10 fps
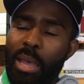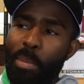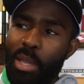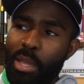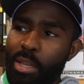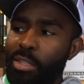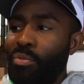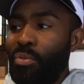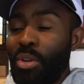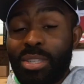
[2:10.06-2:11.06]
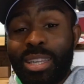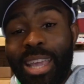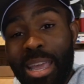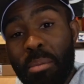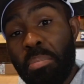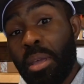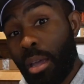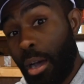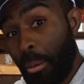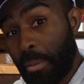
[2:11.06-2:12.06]
because fish can't
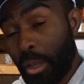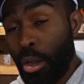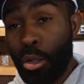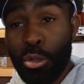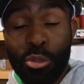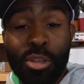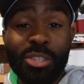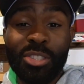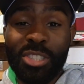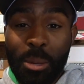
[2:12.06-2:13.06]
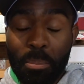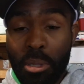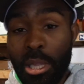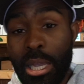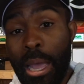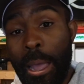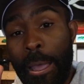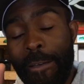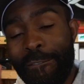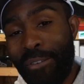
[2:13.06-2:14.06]
pick up the color. They're simply
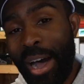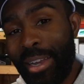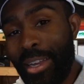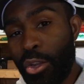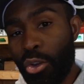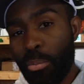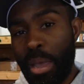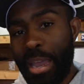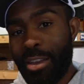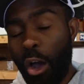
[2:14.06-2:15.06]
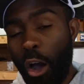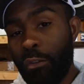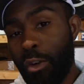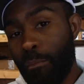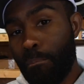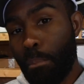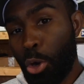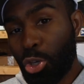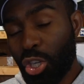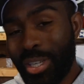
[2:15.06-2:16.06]
finding your bait off of
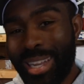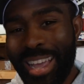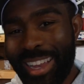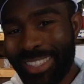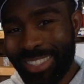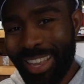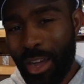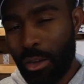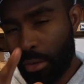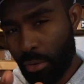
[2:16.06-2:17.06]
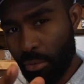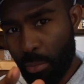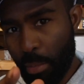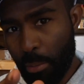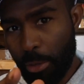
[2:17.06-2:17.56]
motion and sound. Remember